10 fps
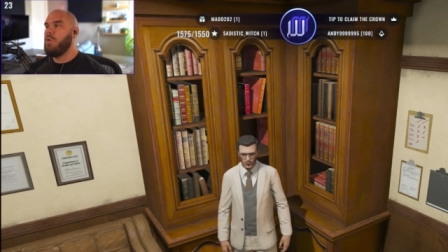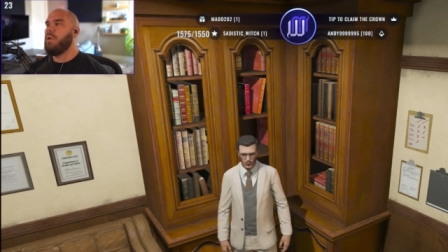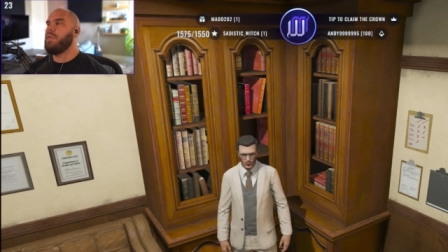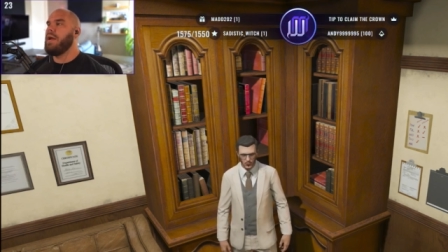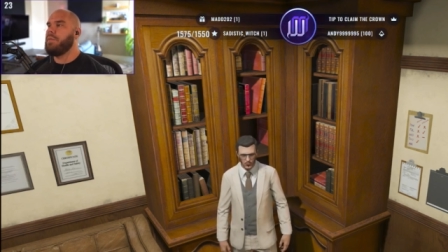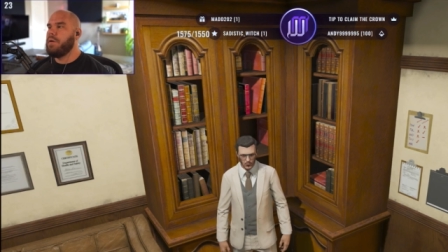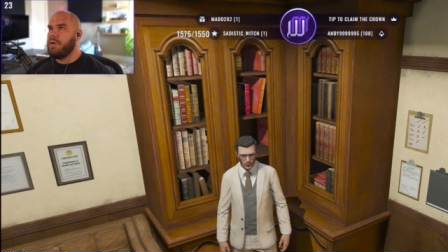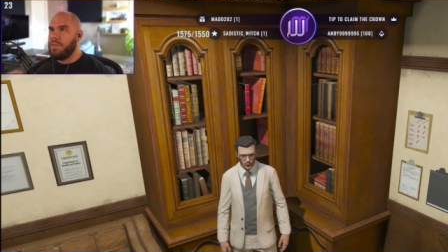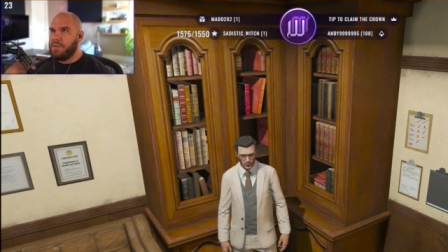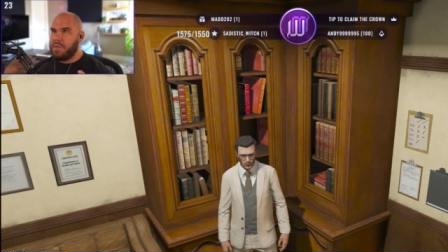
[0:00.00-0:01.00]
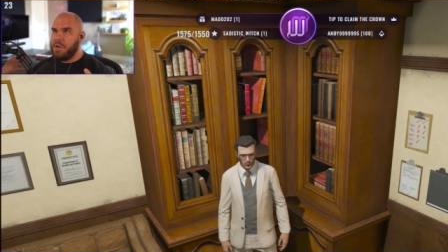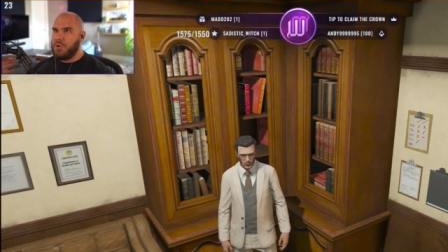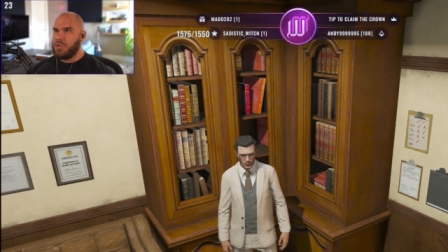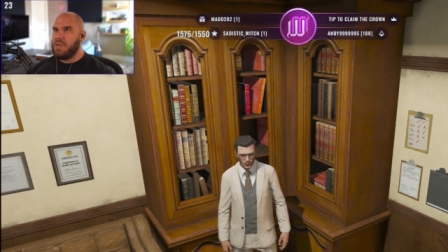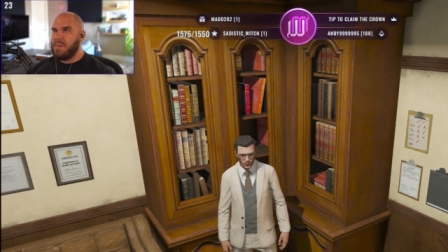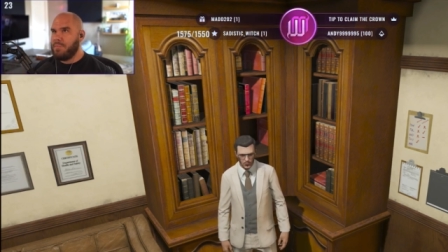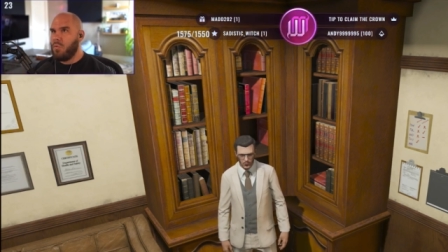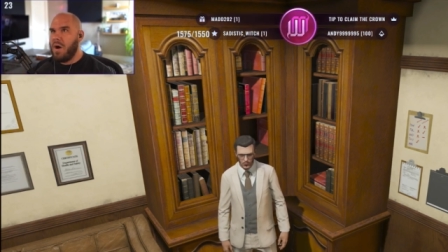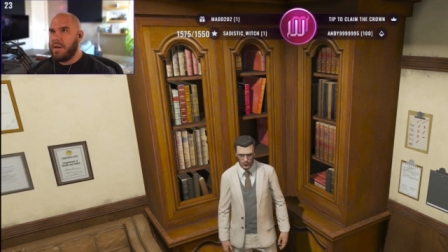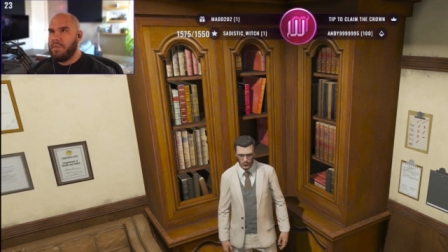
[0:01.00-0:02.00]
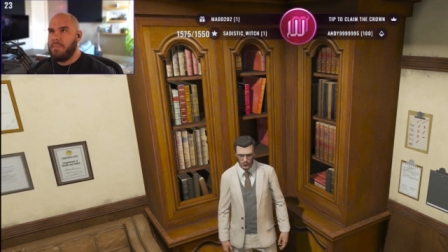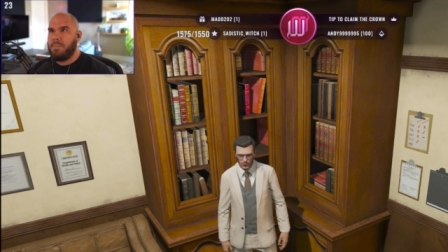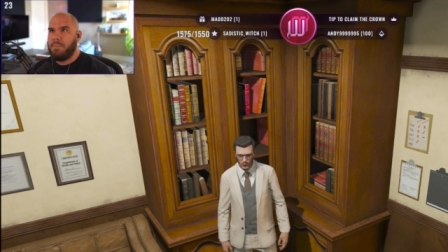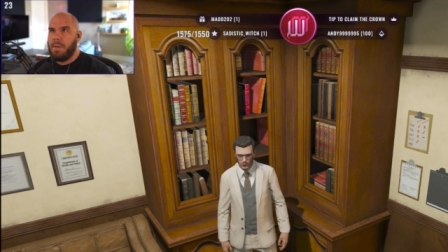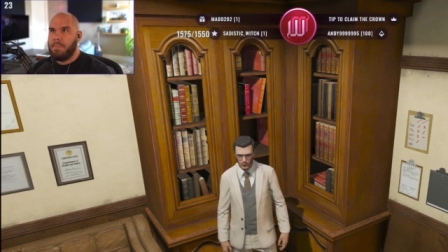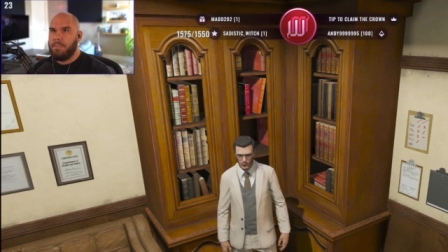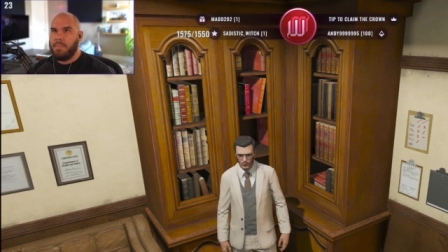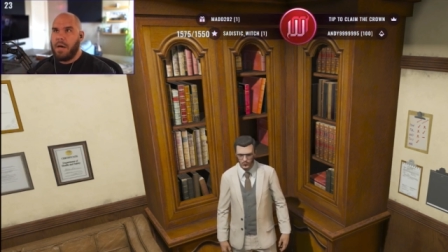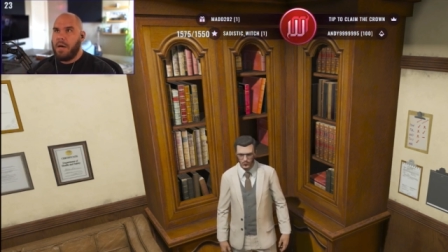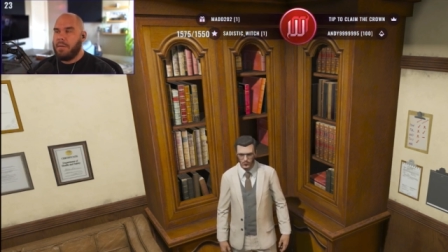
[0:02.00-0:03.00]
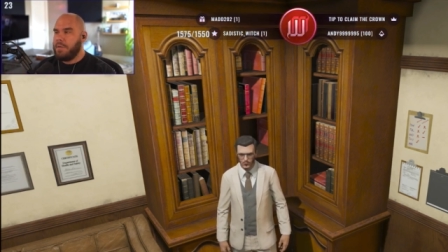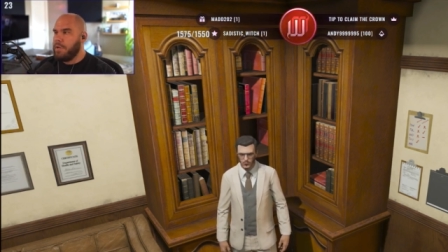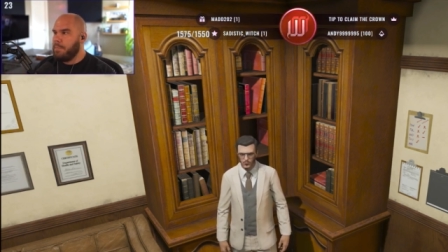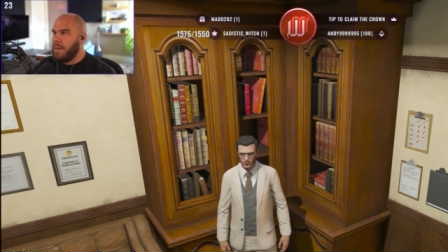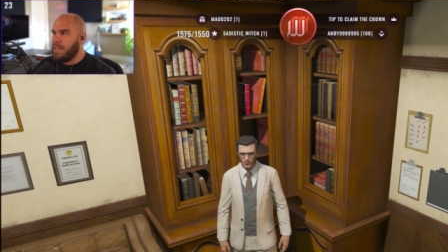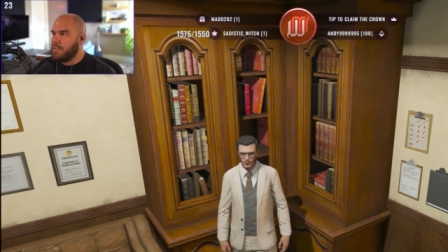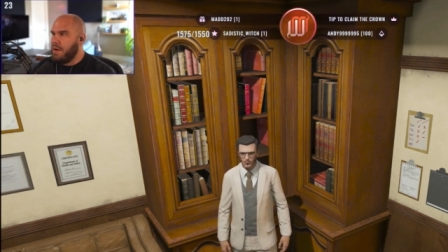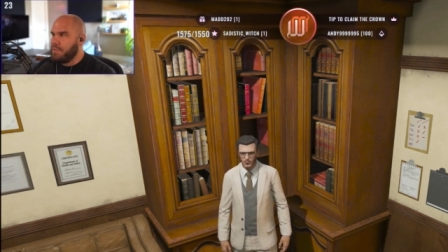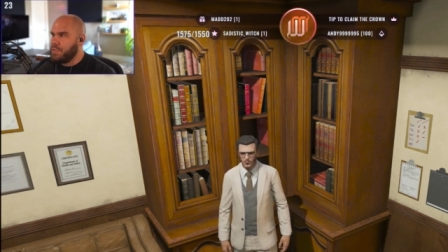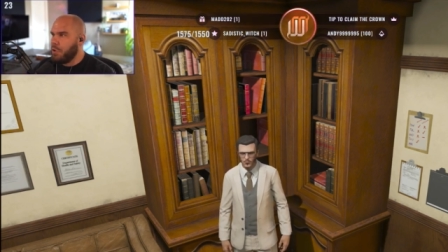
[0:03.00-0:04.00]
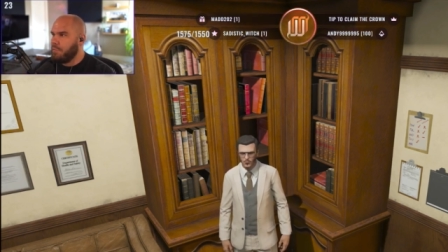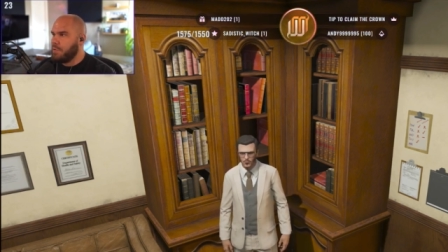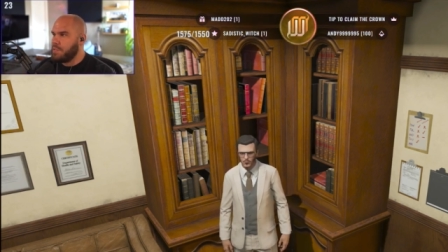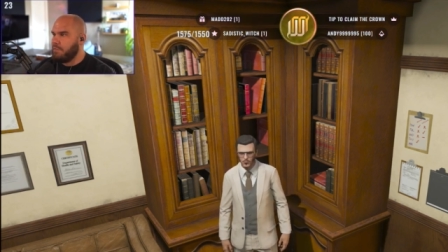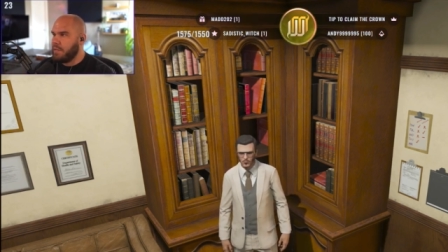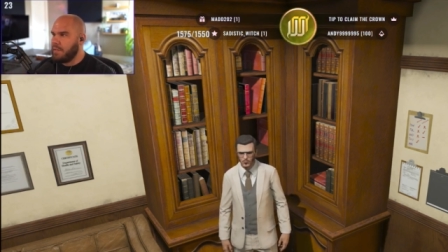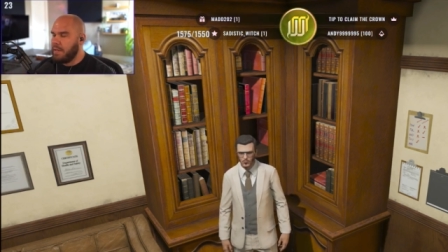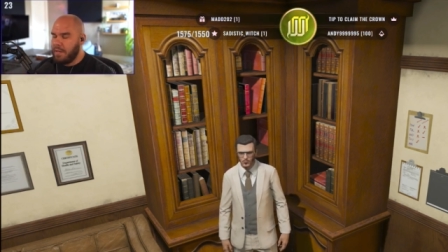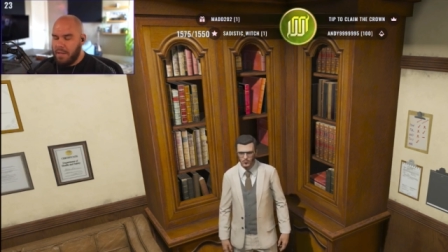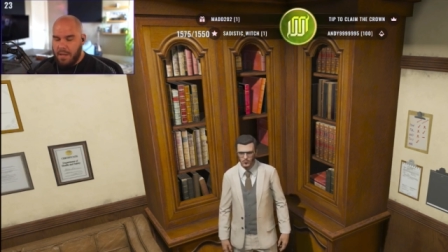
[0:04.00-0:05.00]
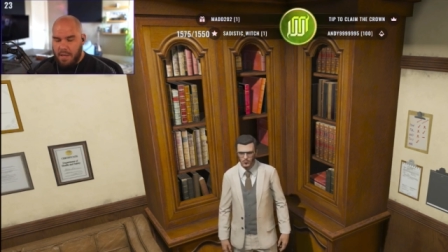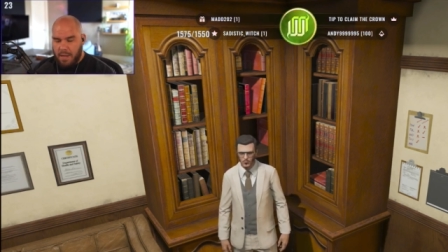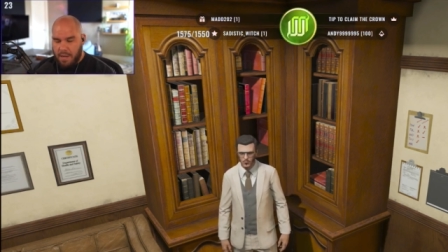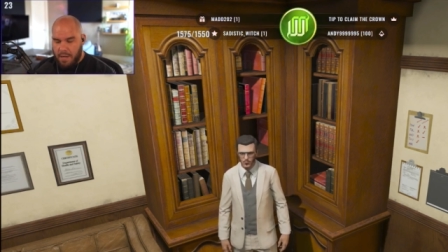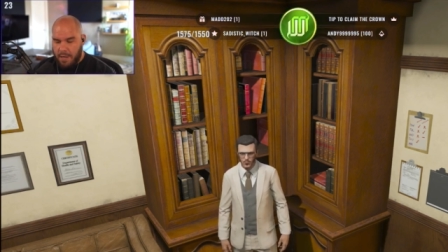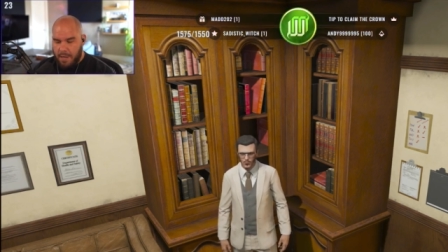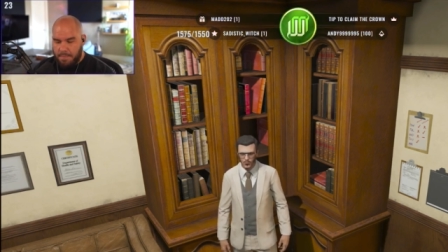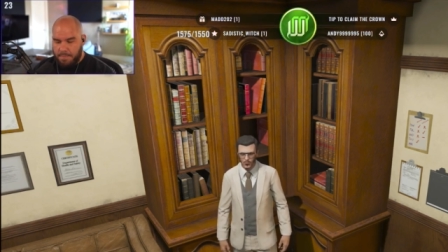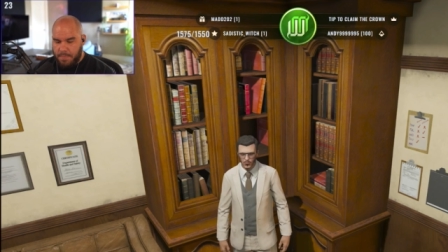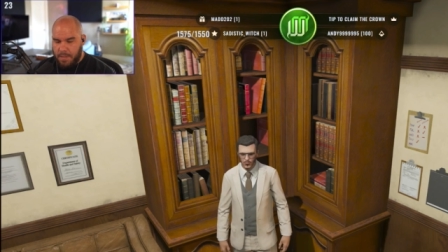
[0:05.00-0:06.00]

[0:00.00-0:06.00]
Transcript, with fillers: with like the, the the, notion that people wanted uh, you know, pent off the server and stuff like that. Um